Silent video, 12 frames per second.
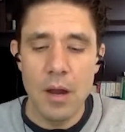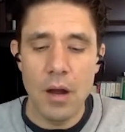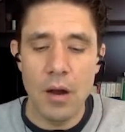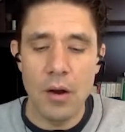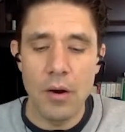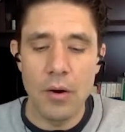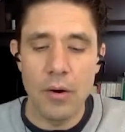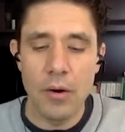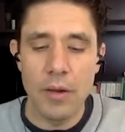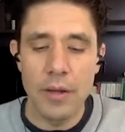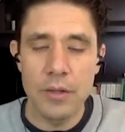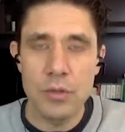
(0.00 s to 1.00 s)
are
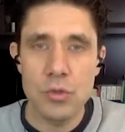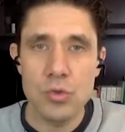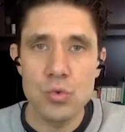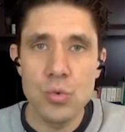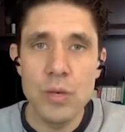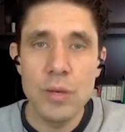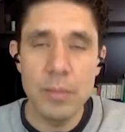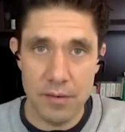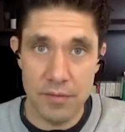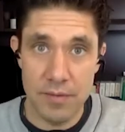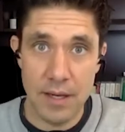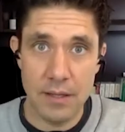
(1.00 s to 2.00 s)
extremely
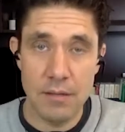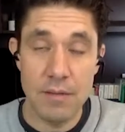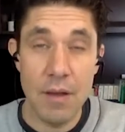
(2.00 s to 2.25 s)
effective